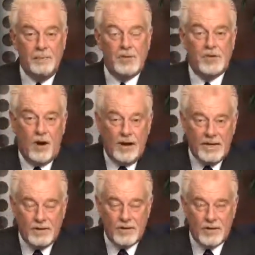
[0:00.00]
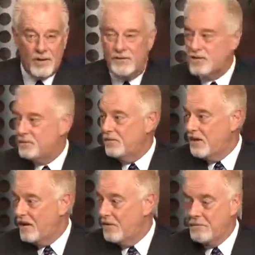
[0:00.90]
But Shaun Hill's a serviceable
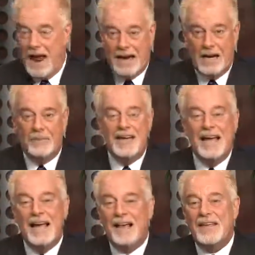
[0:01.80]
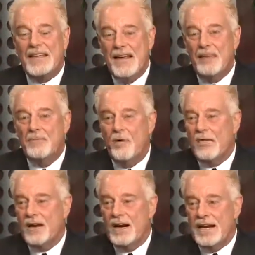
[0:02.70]
veteran backup, and I think Kellen
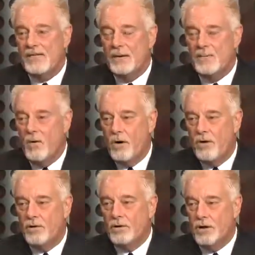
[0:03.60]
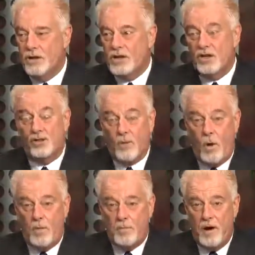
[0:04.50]
Moore, they're going to give him more looks to
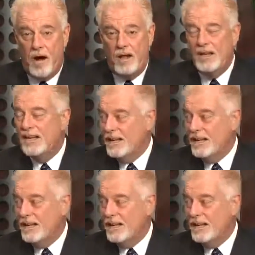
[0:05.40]
throw the ball.